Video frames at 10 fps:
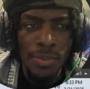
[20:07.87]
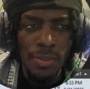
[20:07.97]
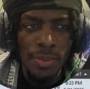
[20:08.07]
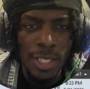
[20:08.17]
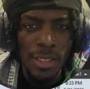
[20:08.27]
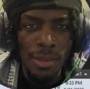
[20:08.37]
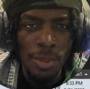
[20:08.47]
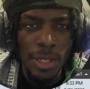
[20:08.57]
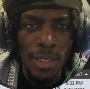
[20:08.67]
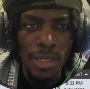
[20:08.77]
gets the
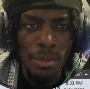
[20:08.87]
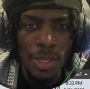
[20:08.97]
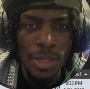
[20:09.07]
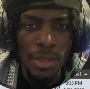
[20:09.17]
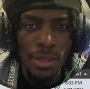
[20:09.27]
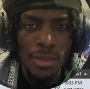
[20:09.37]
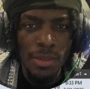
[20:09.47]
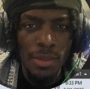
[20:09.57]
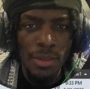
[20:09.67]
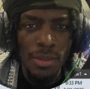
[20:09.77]
page number,
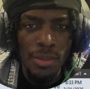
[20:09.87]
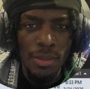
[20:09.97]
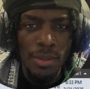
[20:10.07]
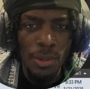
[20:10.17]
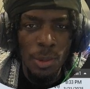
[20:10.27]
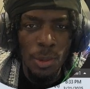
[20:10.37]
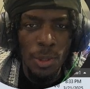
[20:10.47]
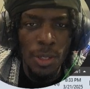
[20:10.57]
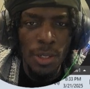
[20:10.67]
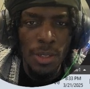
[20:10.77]
or
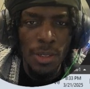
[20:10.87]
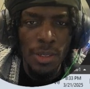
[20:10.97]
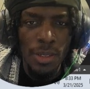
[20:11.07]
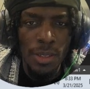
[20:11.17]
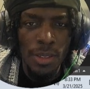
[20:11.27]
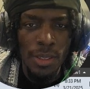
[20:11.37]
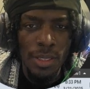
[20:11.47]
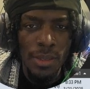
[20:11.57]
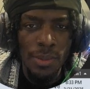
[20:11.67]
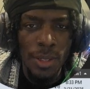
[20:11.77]
it
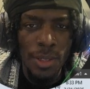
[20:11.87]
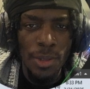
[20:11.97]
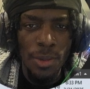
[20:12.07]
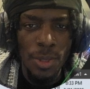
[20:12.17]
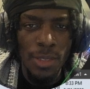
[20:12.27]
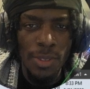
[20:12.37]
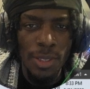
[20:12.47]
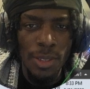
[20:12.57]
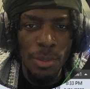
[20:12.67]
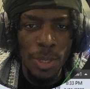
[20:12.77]
defaults to 1 if there's
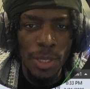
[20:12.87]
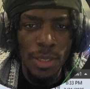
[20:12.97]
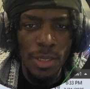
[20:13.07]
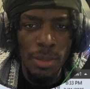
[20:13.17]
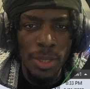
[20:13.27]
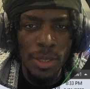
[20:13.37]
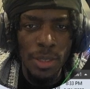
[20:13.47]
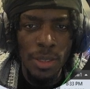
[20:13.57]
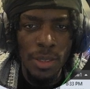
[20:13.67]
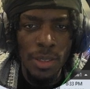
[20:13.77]
no page number,
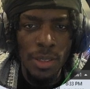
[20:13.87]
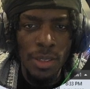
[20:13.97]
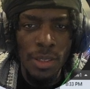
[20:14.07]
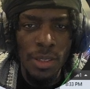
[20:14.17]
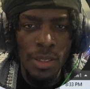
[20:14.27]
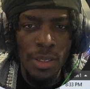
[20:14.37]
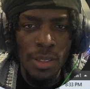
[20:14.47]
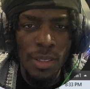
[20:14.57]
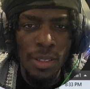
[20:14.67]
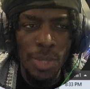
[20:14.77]

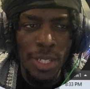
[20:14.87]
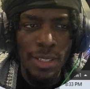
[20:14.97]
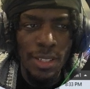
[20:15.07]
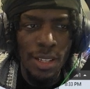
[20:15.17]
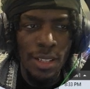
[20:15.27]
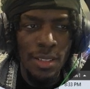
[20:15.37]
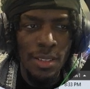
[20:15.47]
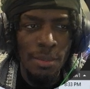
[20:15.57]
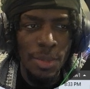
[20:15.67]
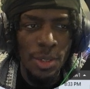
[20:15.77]
and page size. So I'm
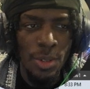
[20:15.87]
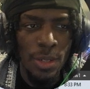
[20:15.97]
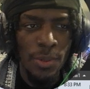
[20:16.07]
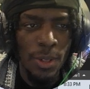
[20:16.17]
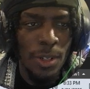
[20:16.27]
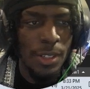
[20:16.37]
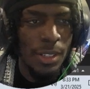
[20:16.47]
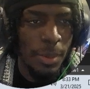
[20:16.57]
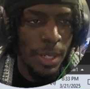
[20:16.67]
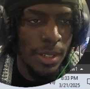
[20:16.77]
putting 24 cards on each
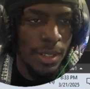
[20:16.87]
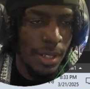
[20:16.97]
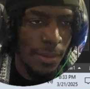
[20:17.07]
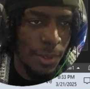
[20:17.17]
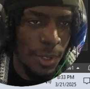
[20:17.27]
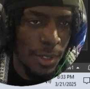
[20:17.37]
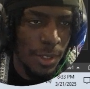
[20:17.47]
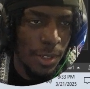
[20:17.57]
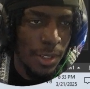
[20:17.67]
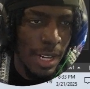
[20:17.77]
page. And then for
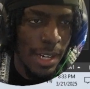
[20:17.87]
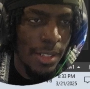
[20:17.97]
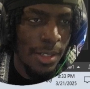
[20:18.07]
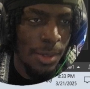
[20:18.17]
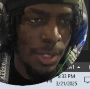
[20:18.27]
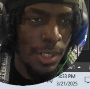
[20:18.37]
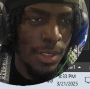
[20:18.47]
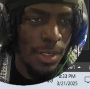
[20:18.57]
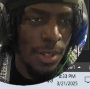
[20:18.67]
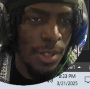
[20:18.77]
search, I added to where you can
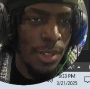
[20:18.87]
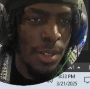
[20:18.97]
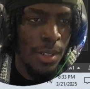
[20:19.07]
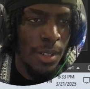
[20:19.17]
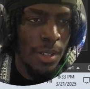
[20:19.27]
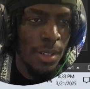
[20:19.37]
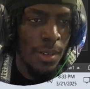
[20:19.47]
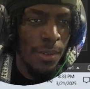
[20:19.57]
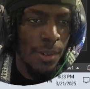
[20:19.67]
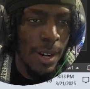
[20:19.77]
search
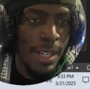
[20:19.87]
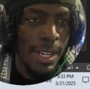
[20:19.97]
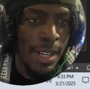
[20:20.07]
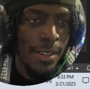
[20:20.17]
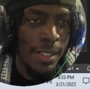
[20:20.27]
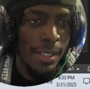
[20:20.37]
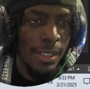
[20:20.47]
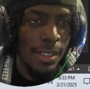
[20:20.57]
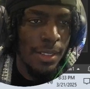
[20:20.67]
for right now at least.